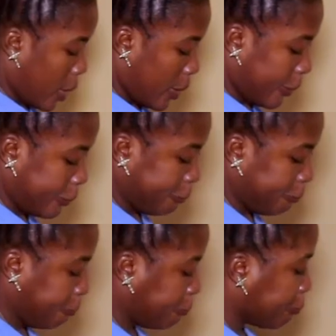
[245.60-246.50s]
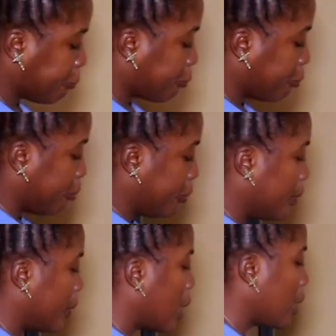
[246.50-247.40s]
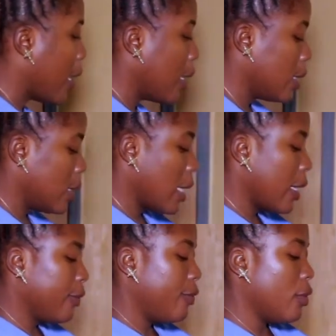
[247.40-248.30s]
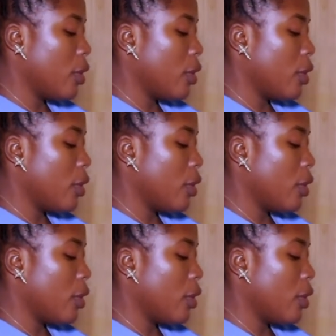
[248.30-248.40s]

forward to helping